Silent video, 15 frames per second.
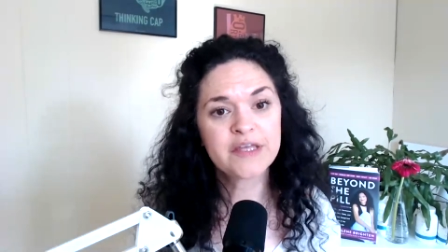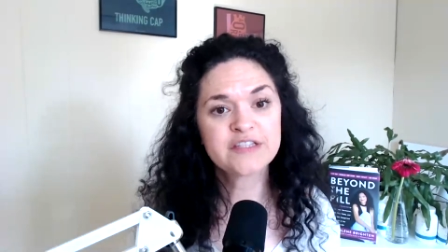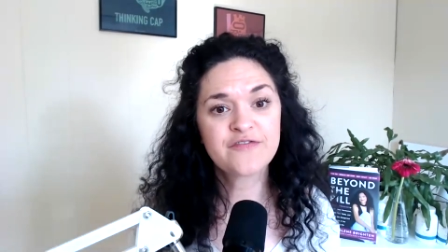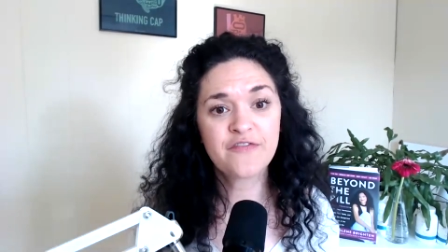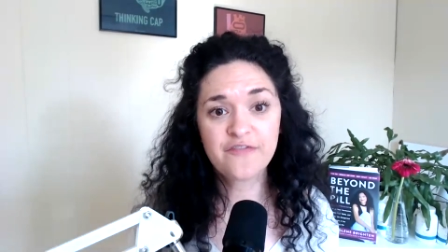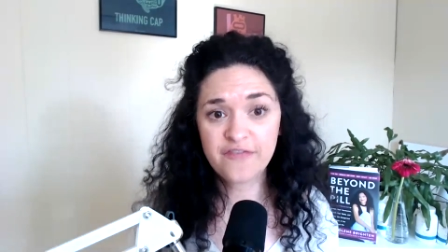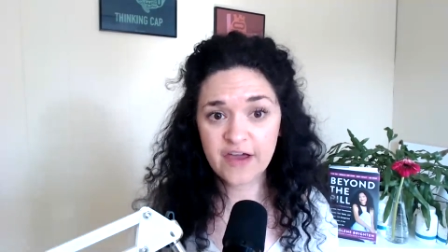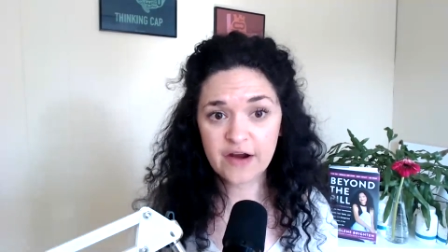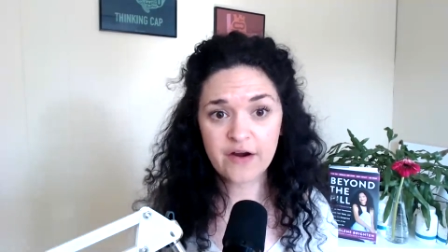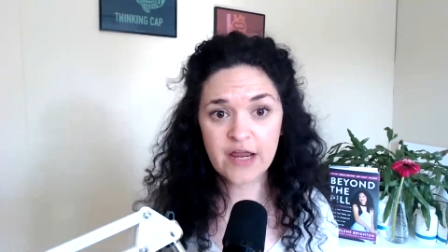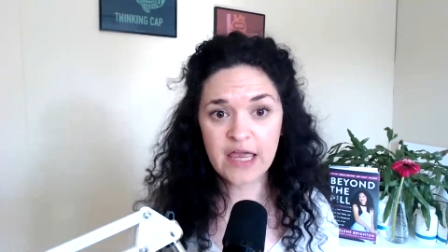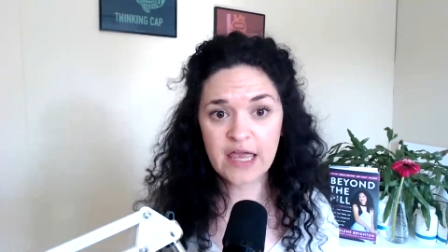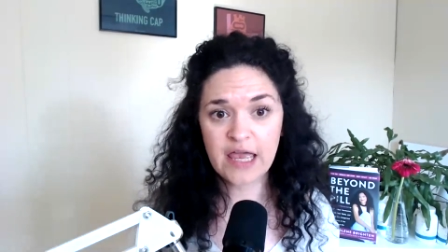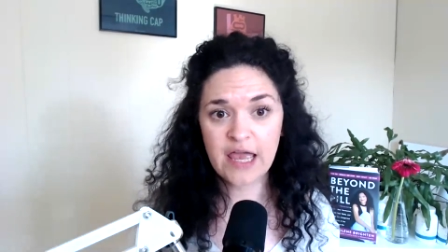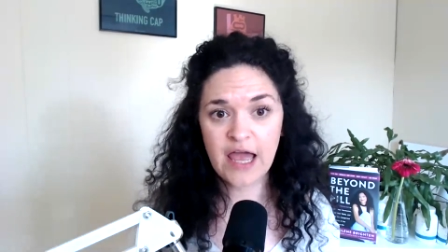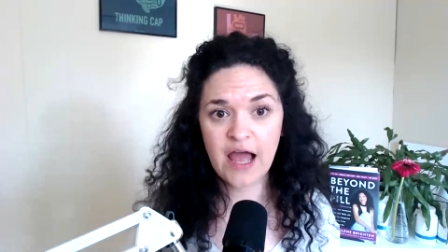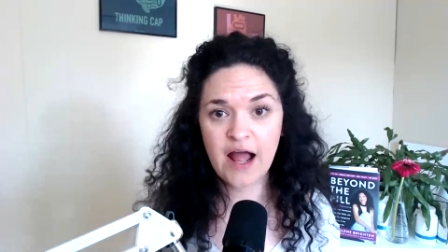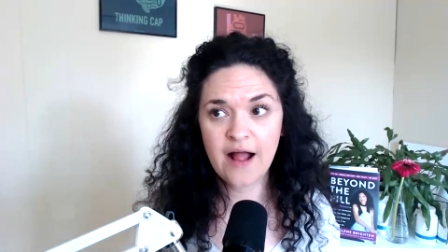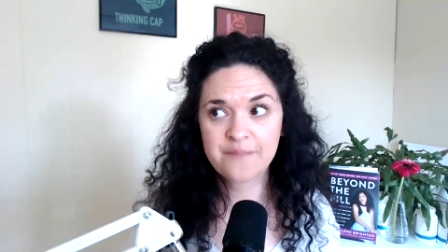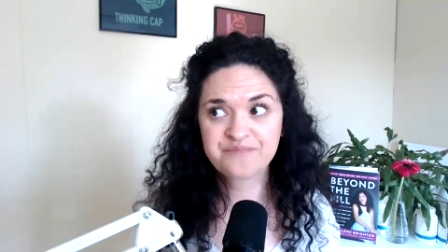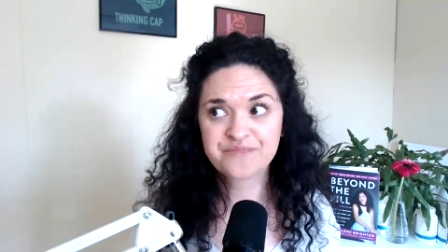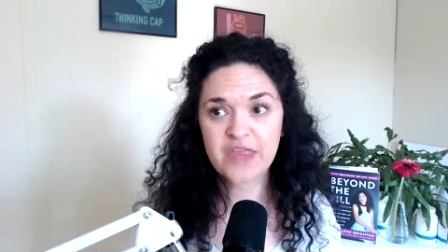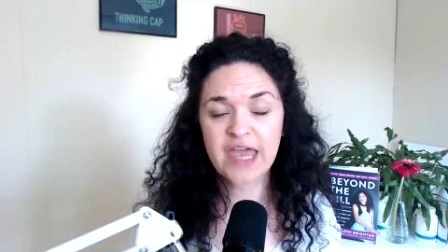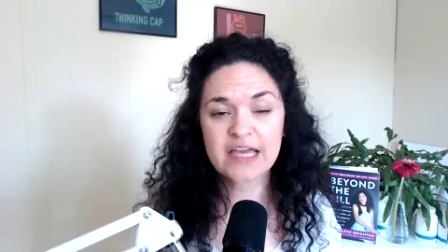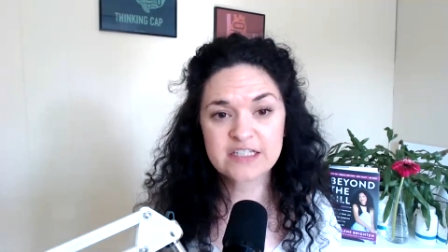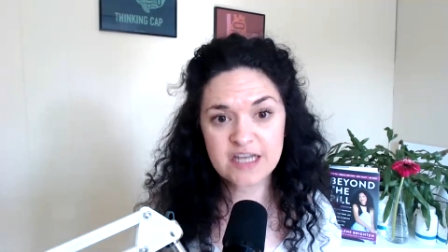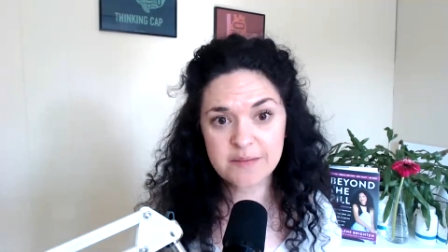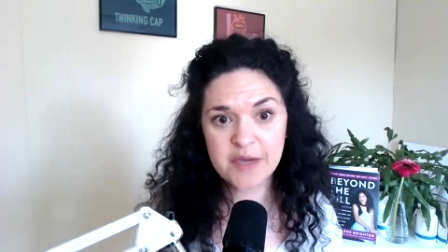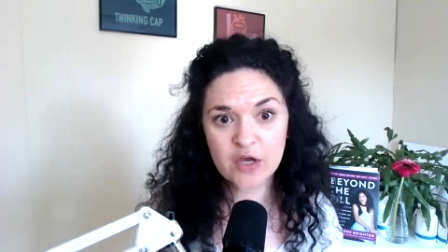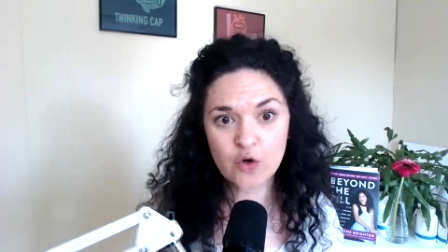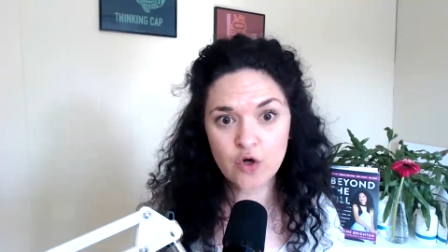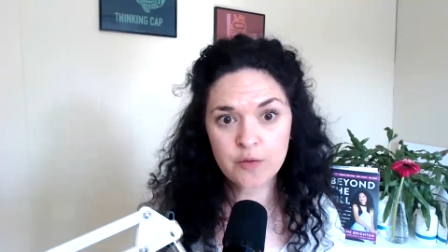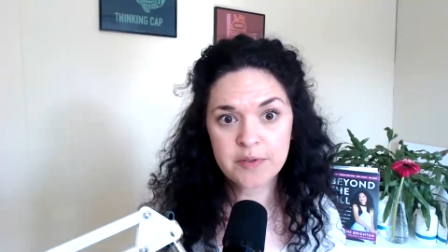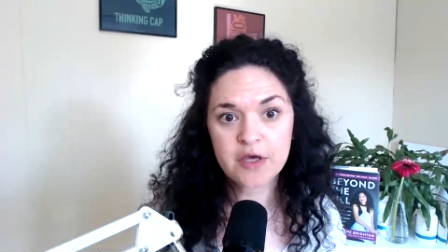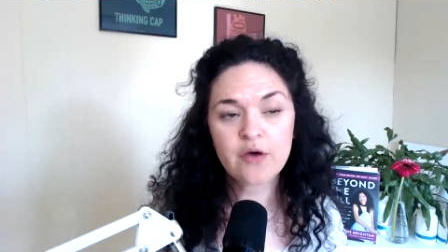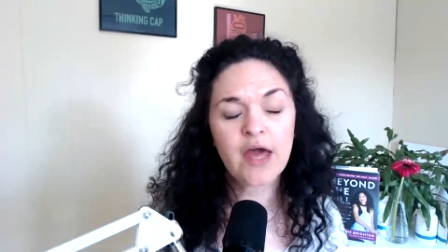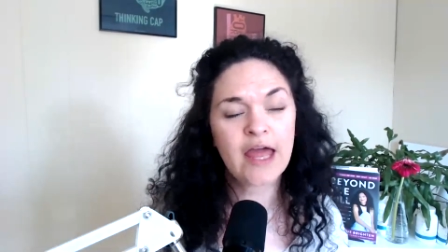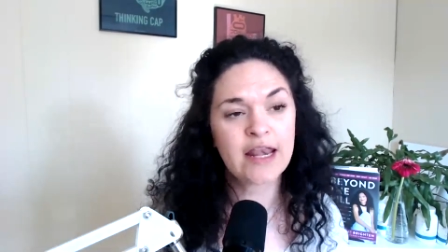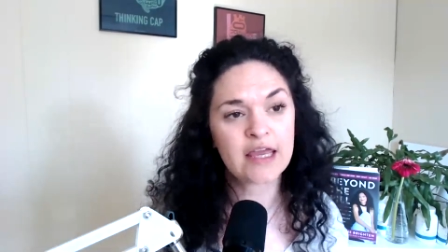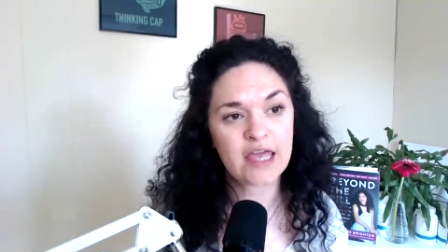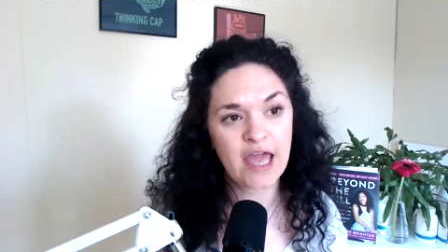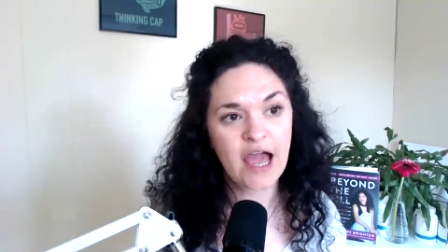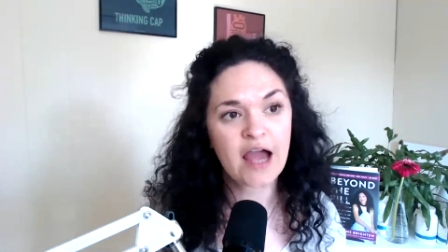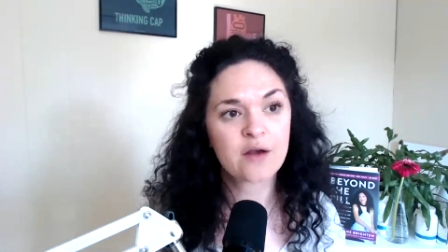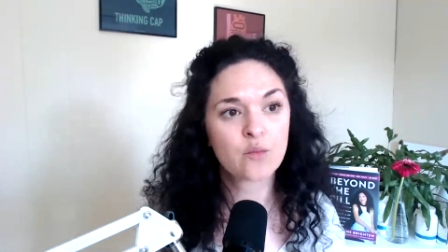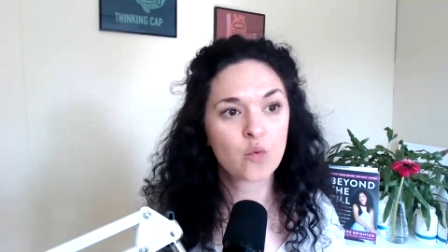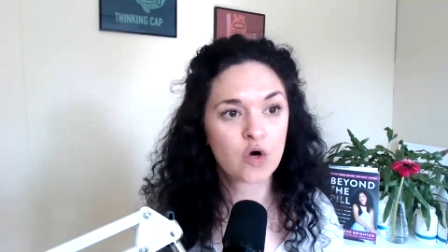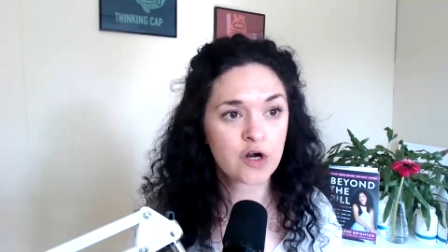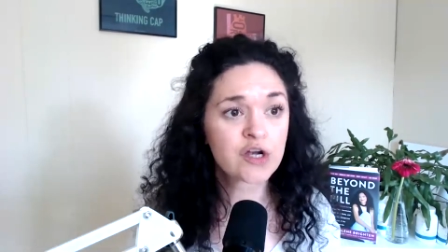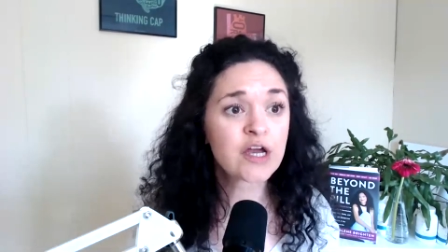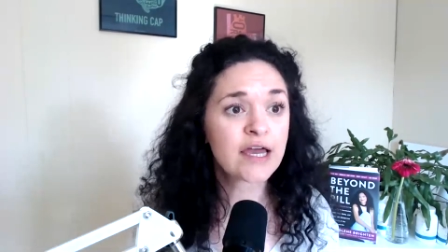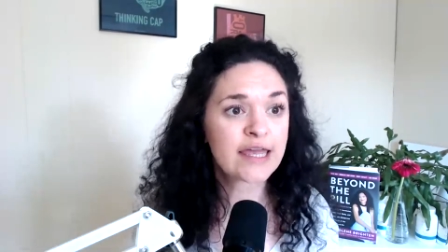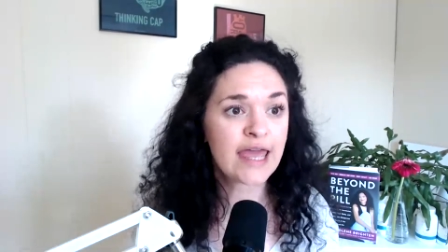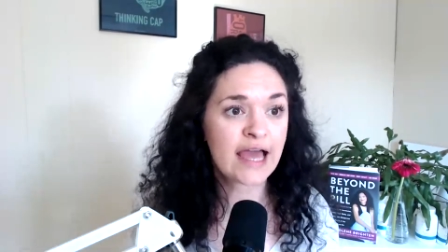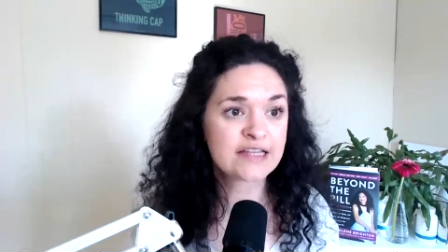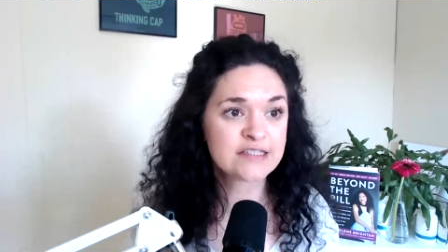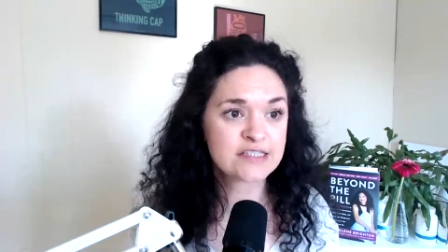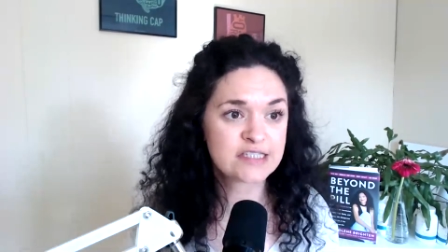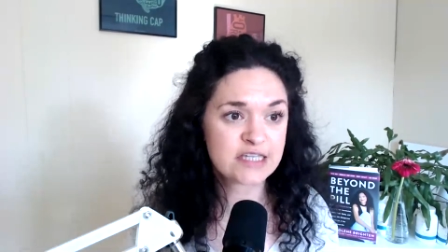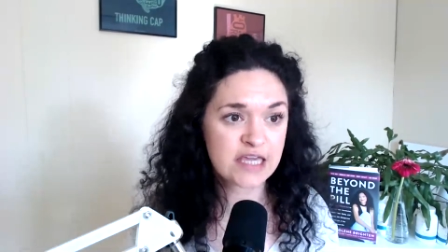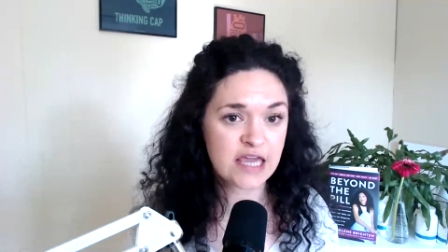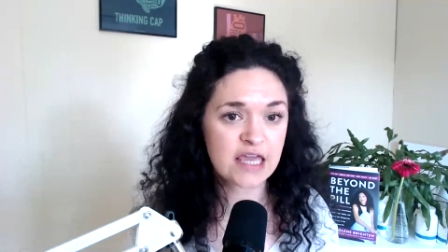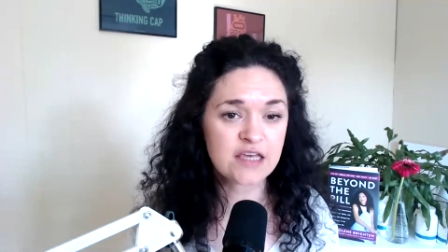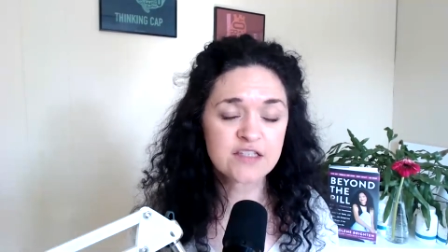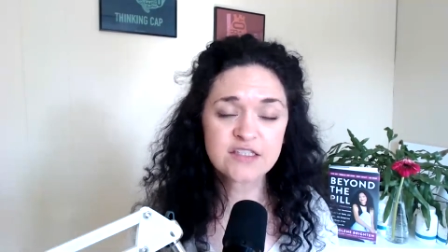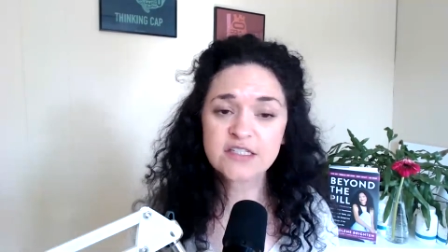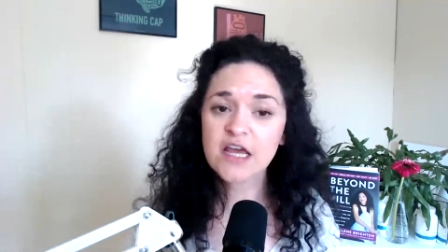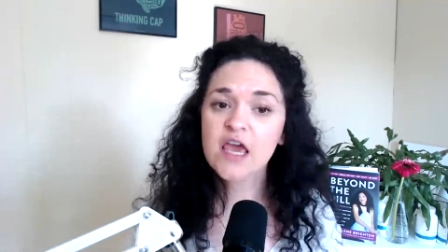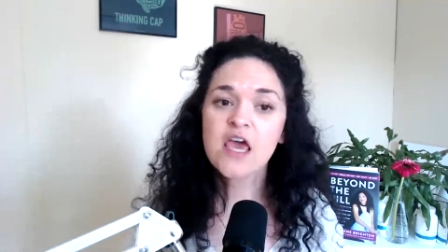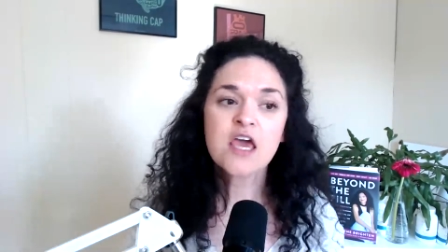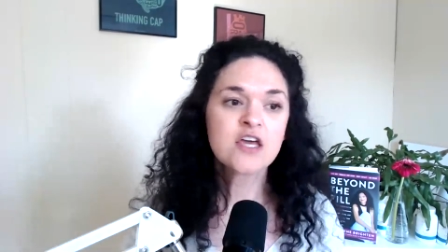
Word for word: It's very antimicrobial, and it can work against yeast.